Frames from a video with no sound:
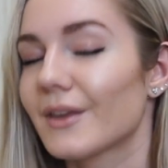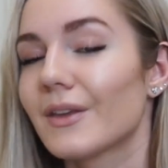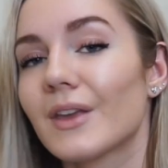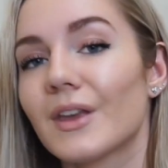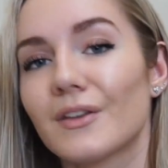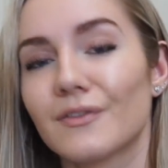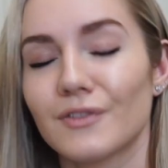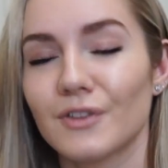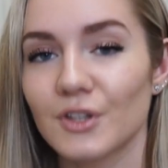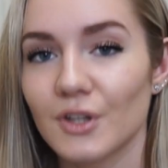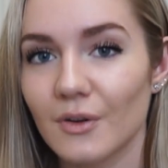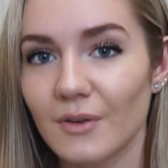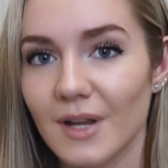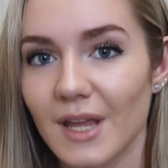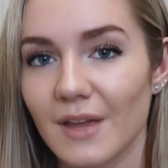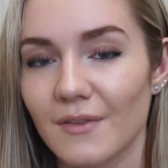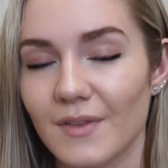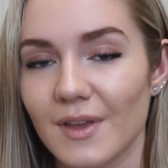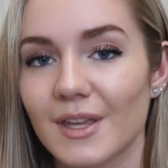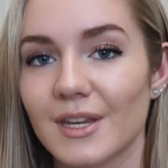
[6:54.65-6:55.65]
If you don't
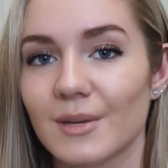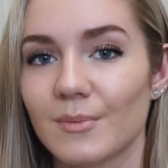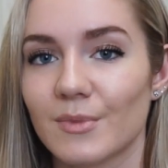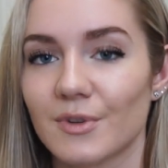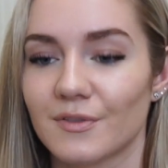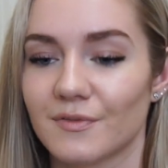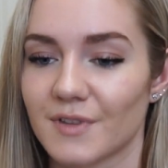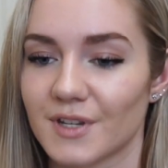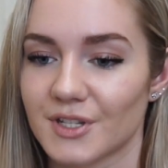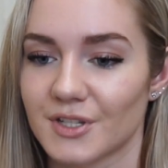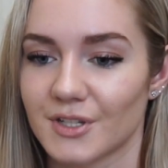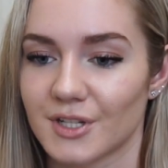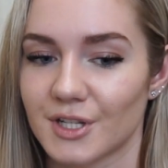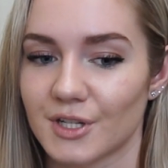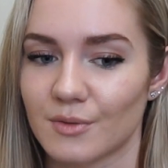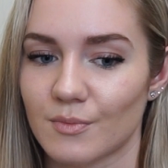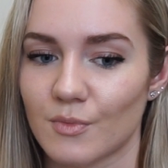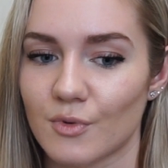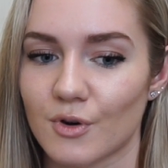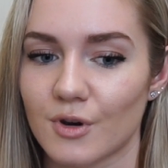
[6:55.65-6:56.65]
have any motivation
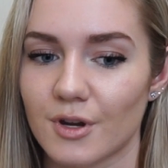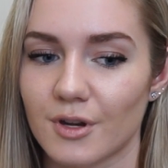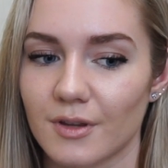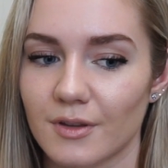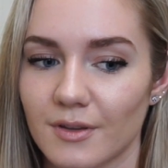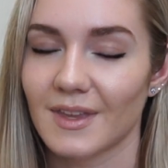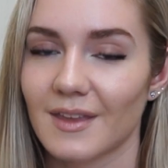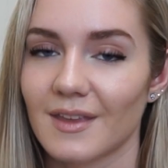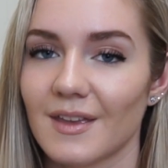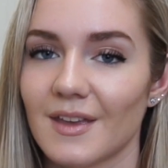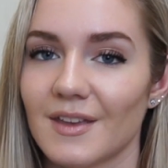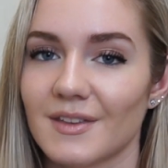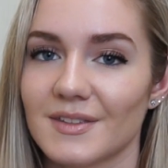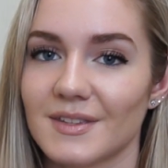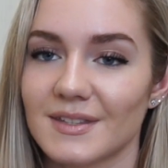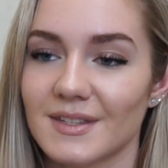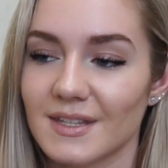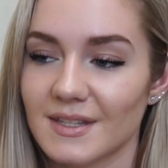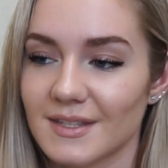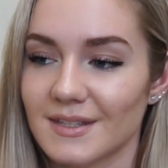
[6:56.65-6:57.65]
anymore,
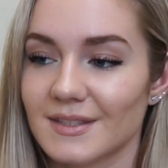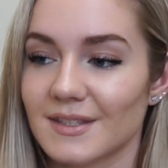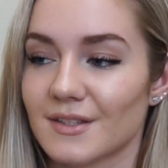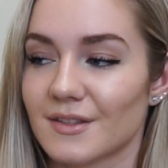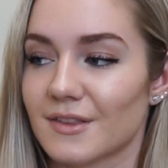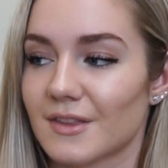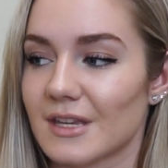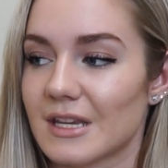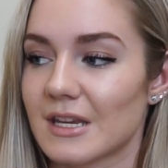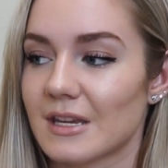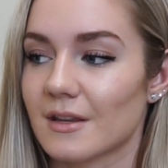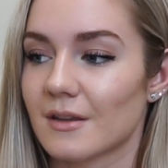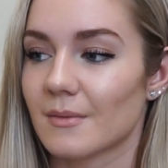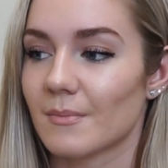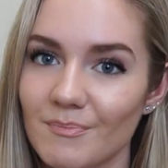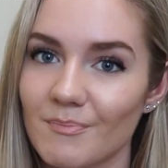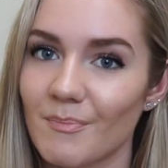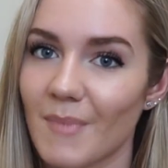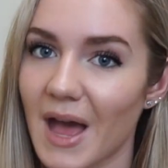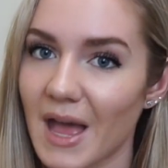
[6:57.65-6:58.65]
so this is the thing,
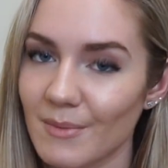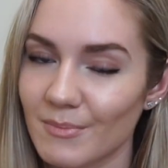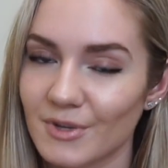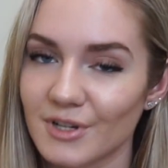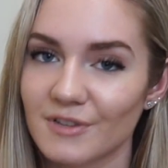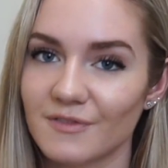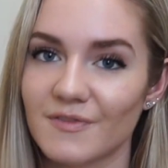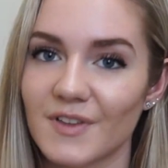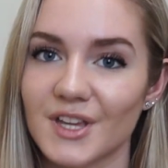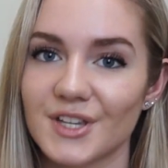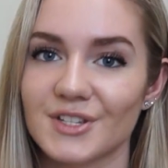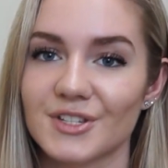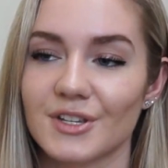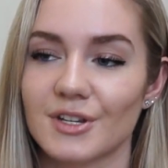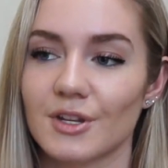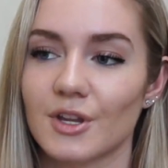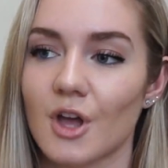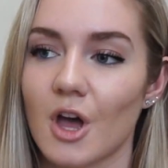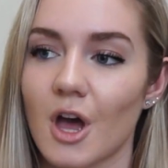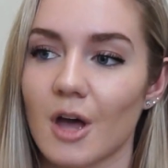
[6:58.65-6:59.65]
my
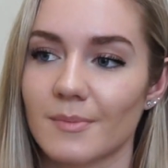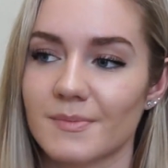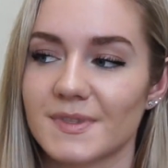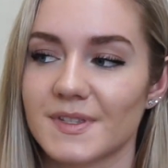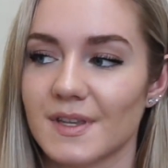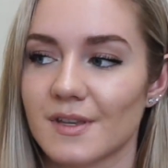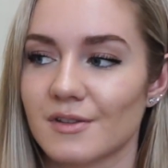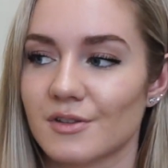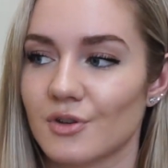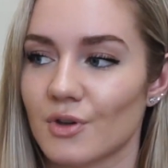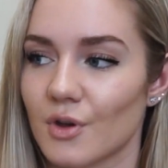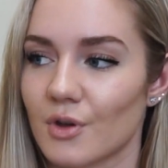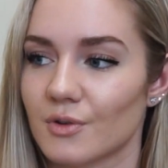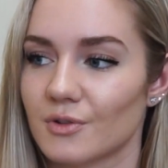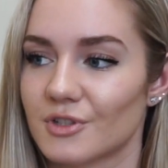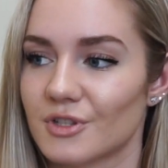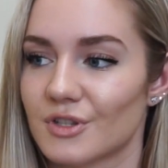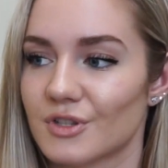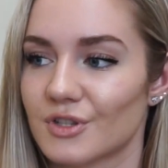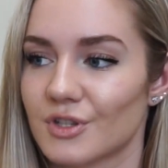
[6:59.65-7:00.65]
motivation comes and
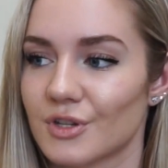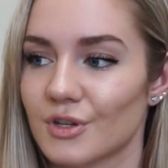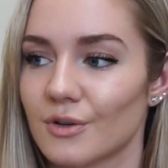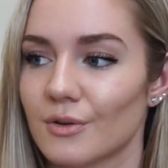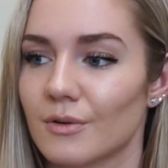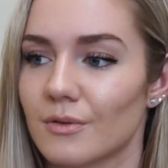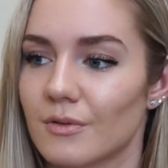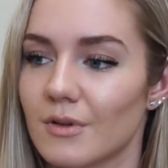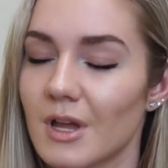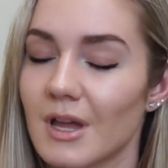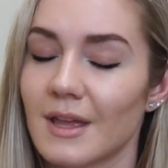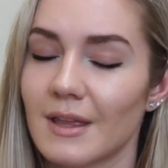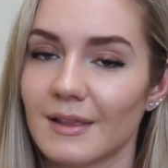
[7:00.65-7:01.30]
goes too.